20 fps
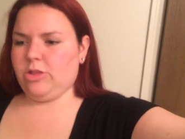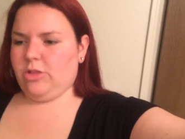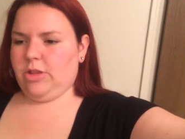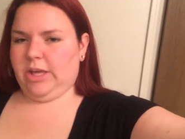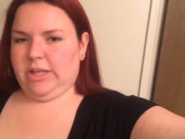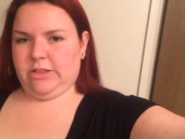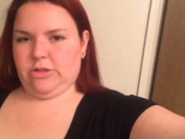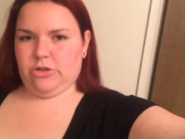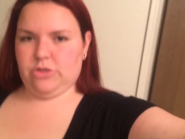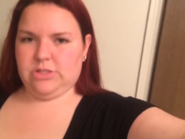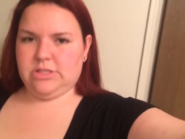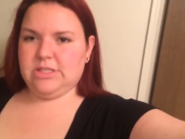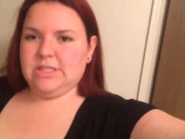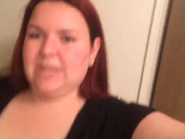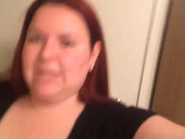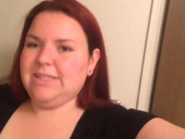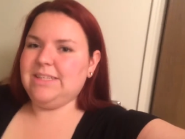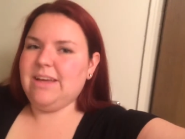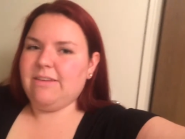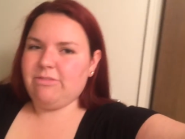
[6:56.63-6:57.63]
like there's
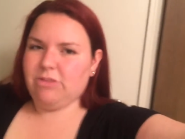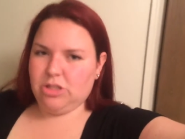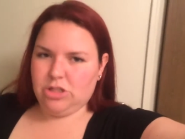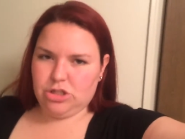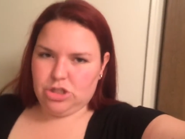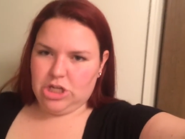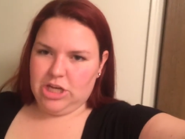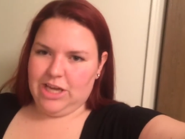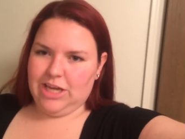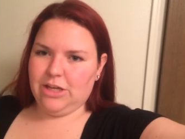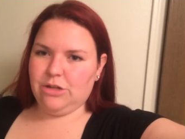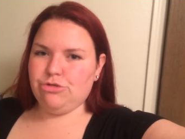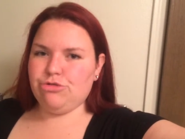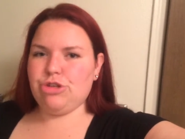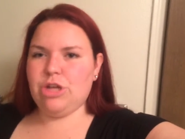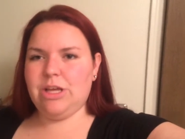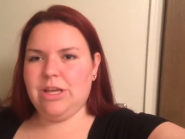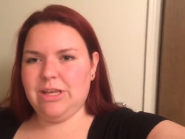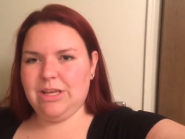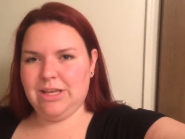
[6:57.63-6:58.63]
a definite
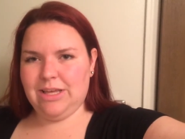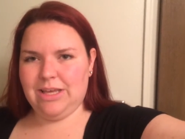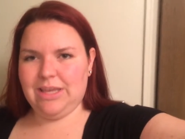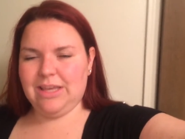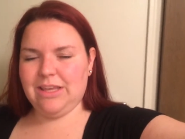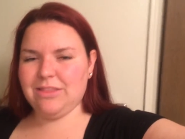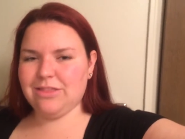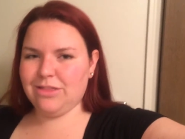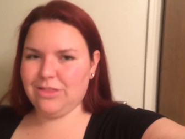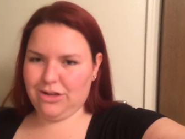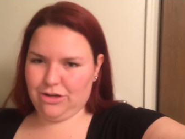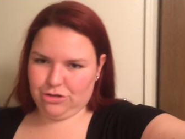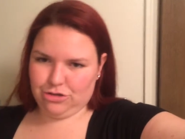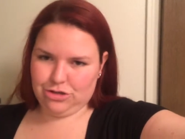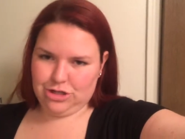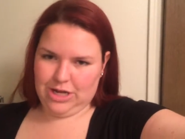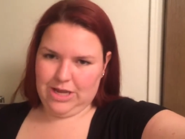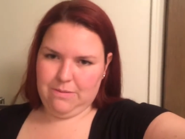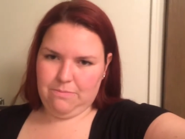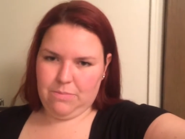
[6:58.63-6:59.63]
change in their
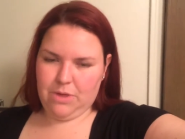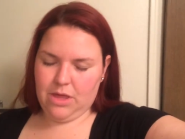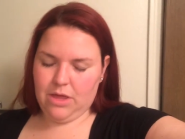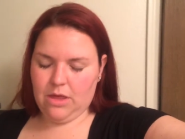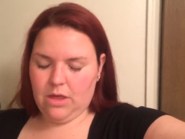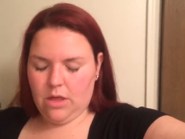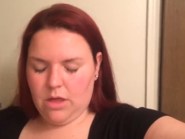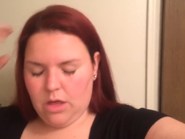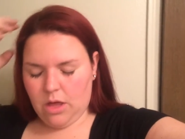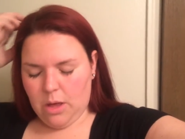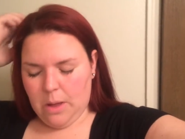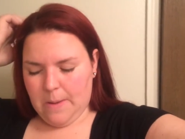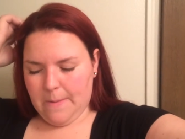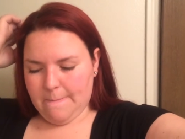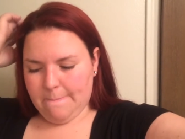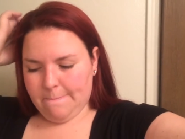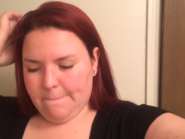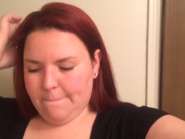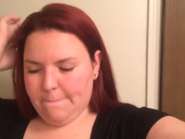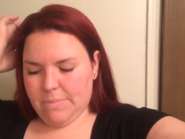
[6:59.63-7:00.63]
shape,
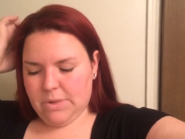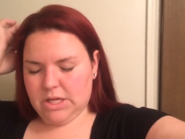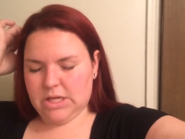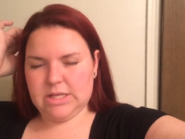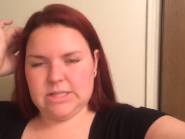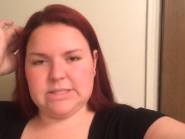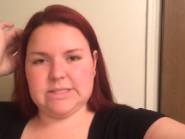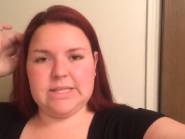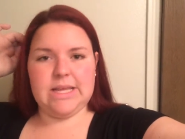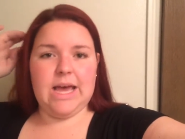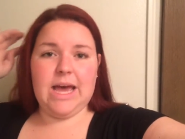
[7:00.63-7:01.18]
but